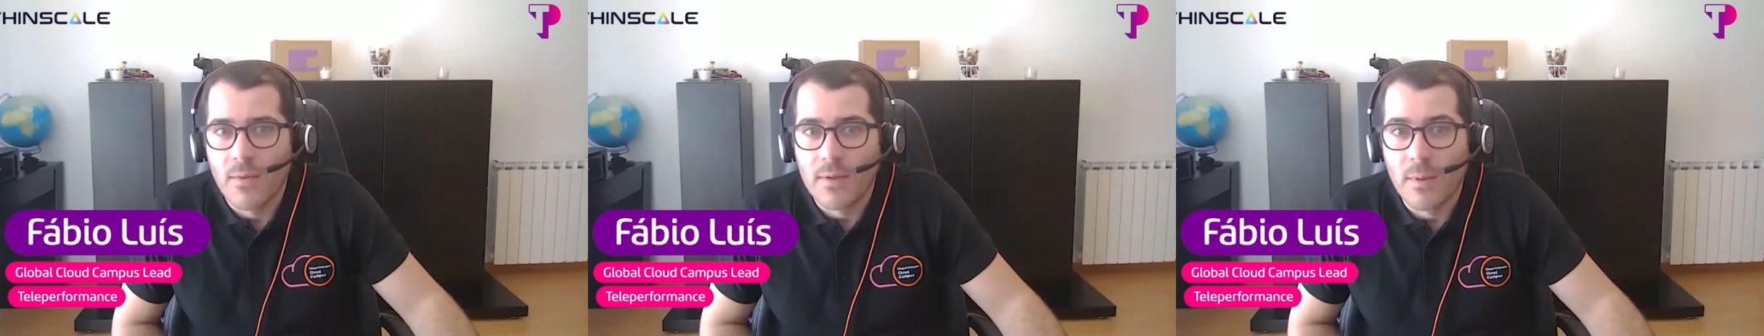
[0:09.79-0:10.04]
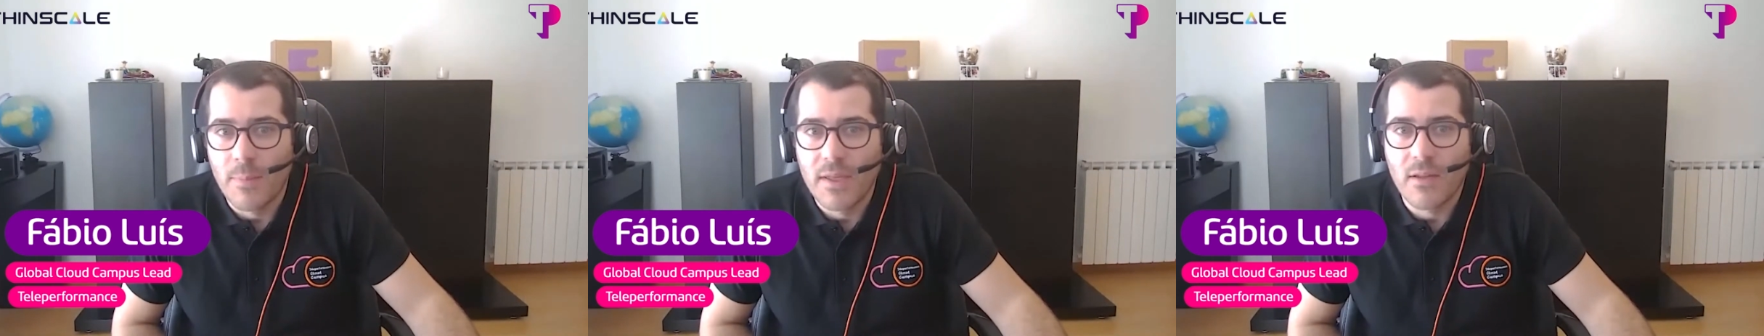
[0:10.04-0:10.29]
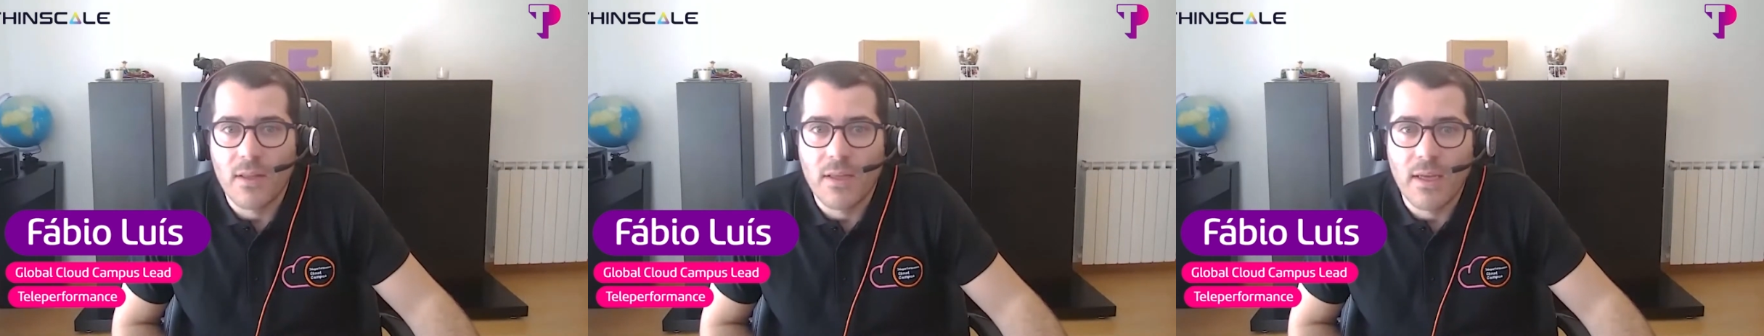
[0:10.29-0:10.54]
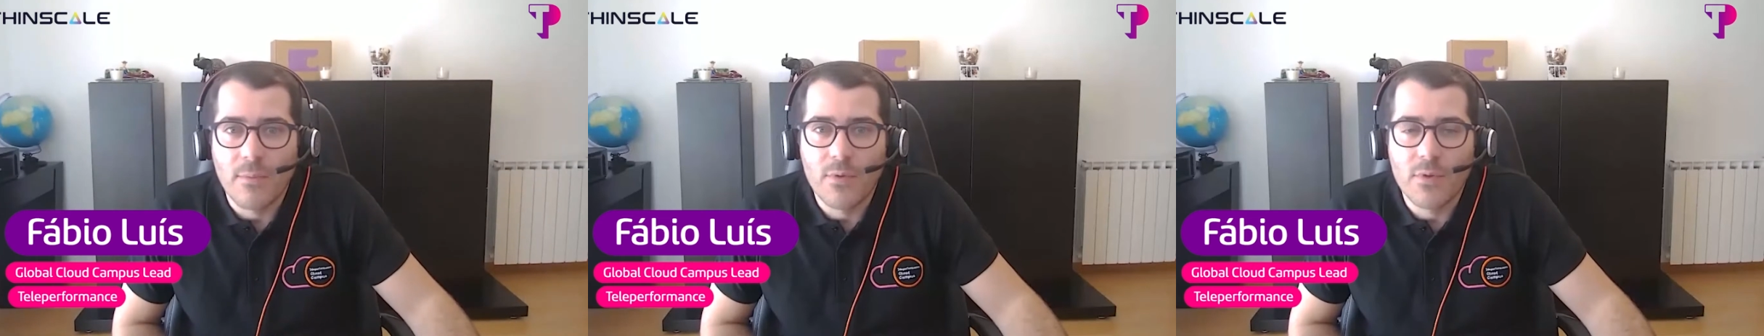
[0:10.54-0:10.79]
TP Cloud
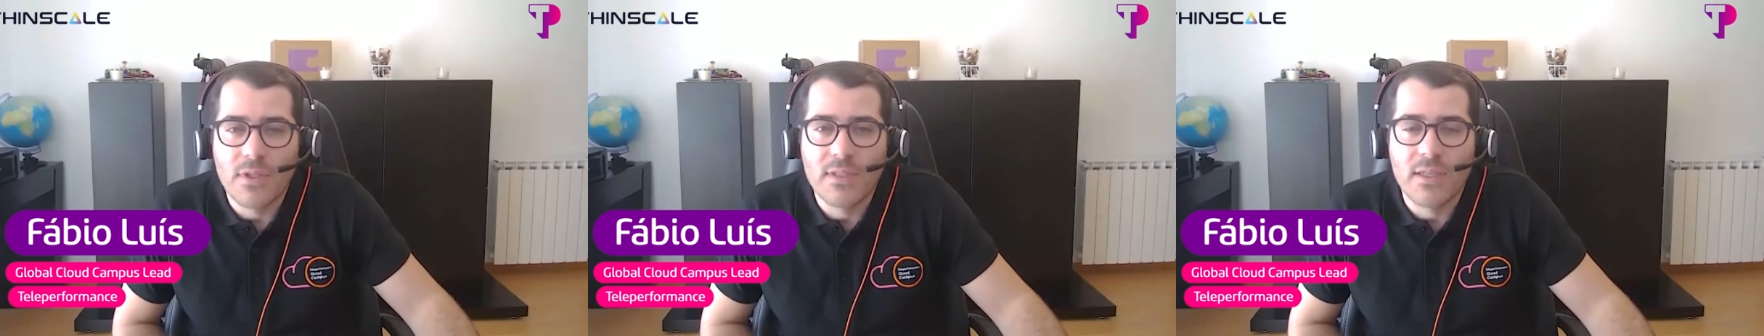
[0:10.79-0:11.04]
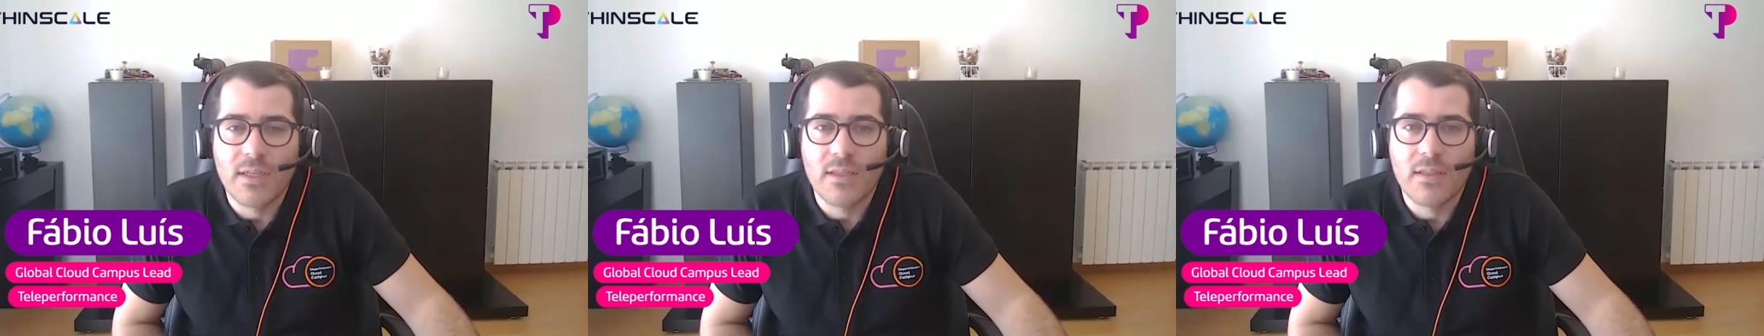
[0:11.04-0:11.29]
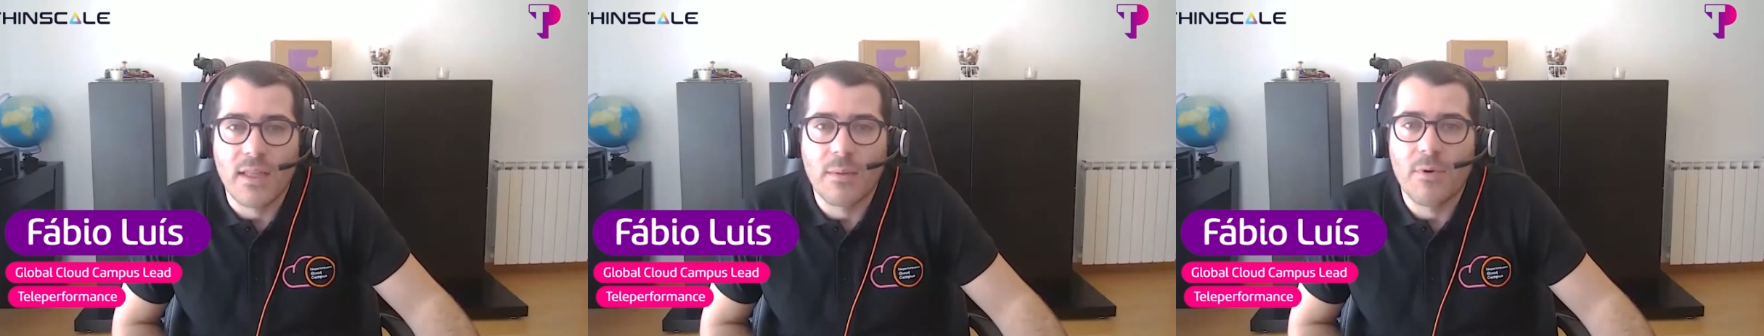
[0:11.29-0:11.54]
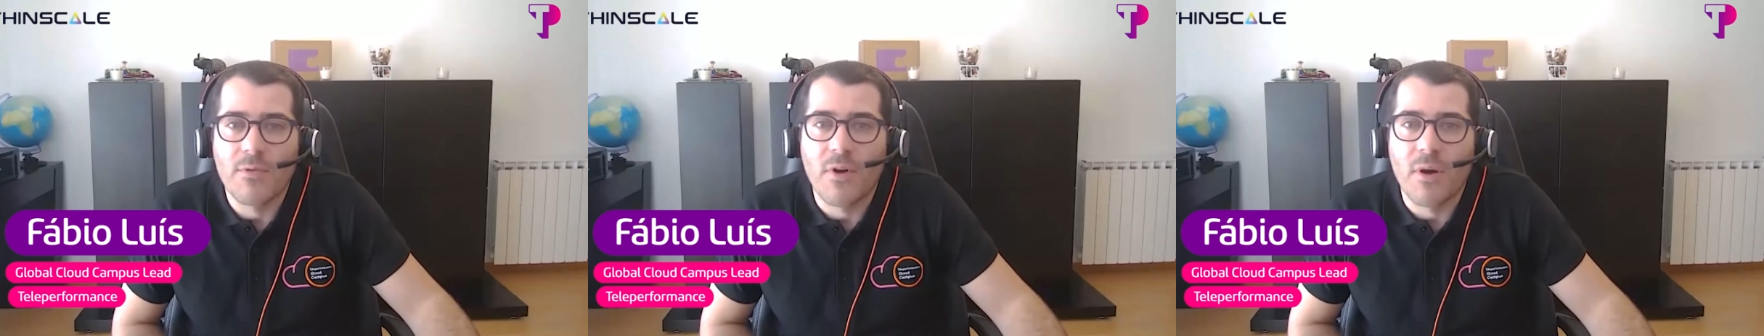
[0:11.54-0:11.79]
Campus is a
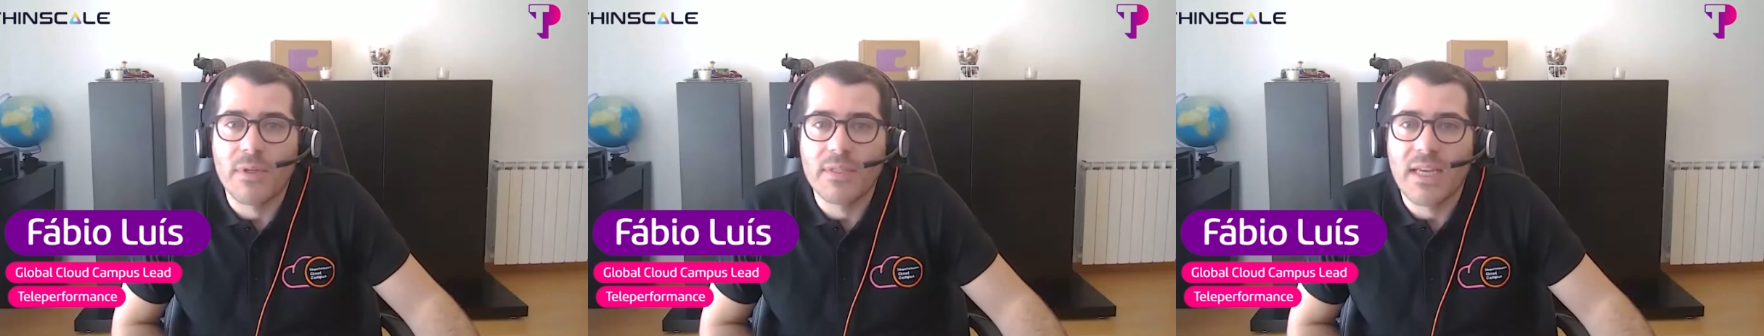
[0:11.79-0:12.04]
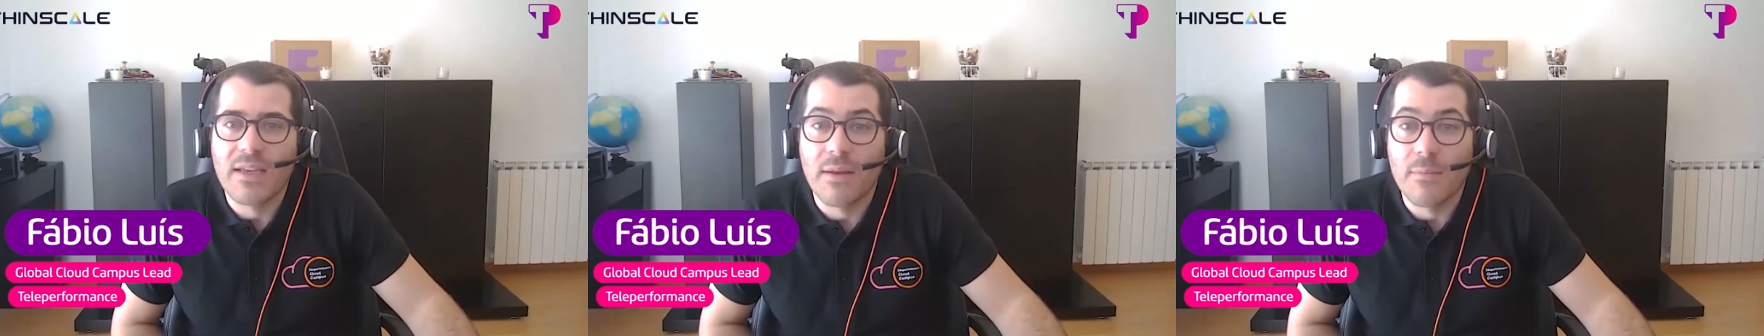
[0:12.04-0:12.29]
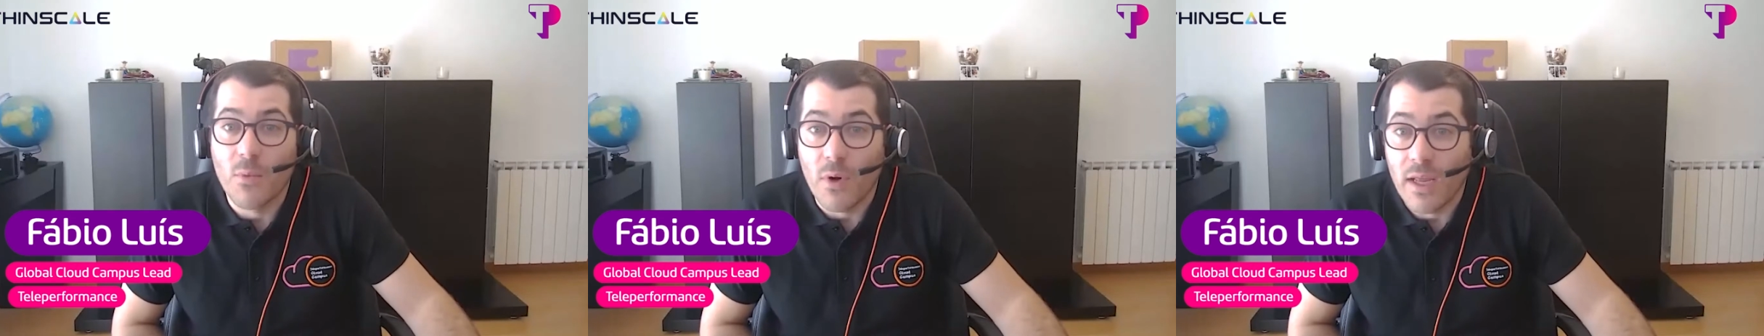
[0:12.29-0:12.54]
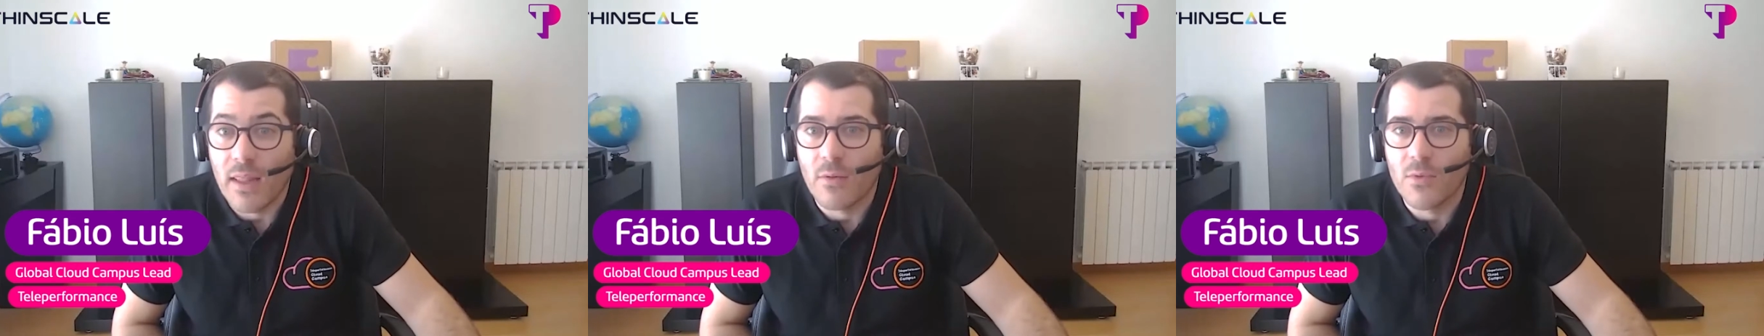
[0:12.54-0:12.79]
teleperformance revamped
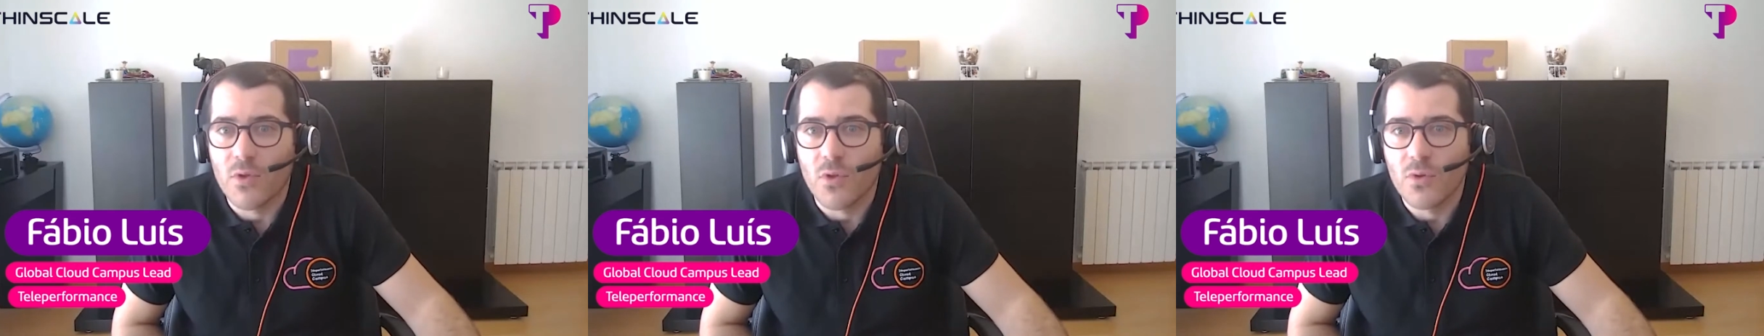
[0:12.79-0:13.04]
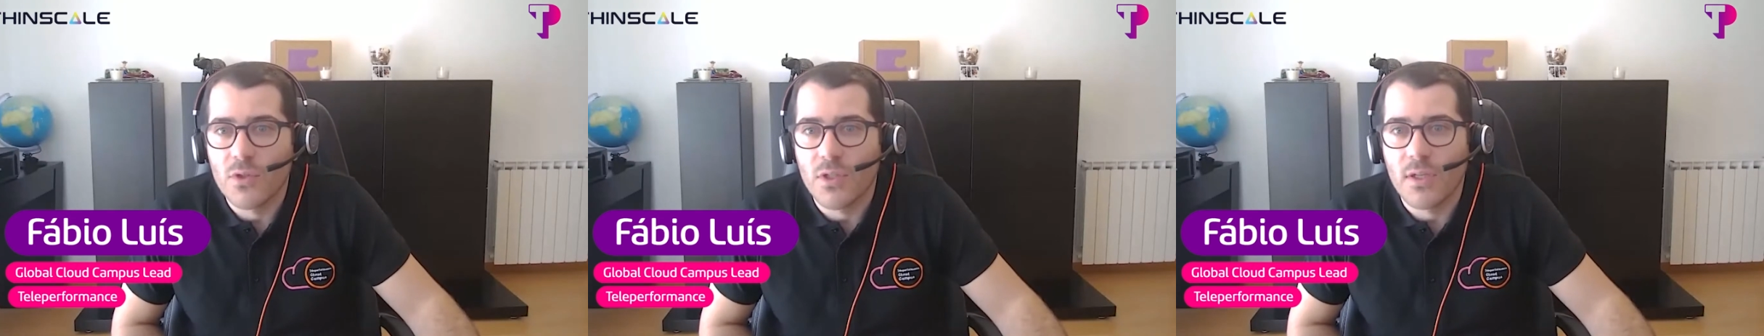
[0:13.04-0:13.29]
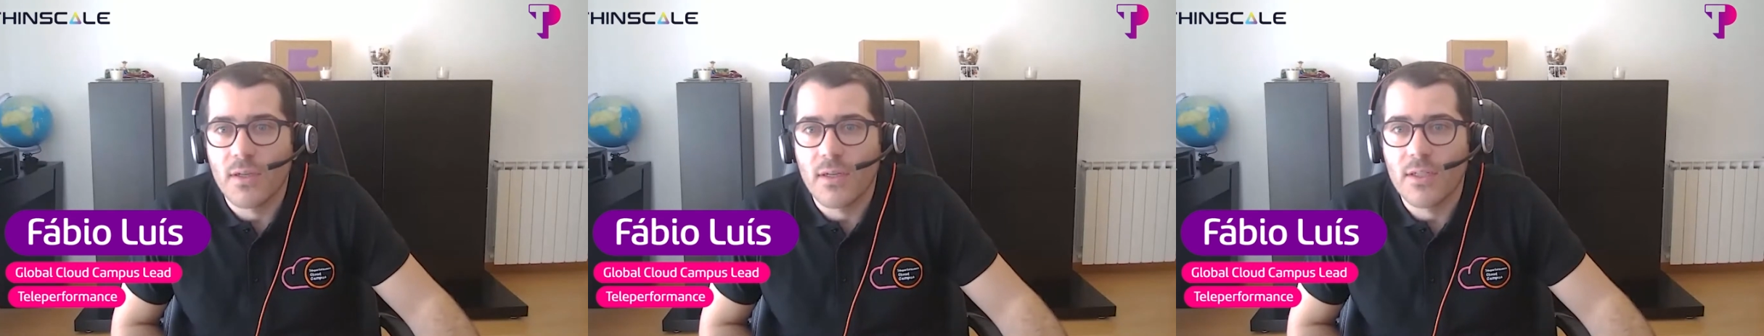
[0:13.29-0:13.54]
work at home solution,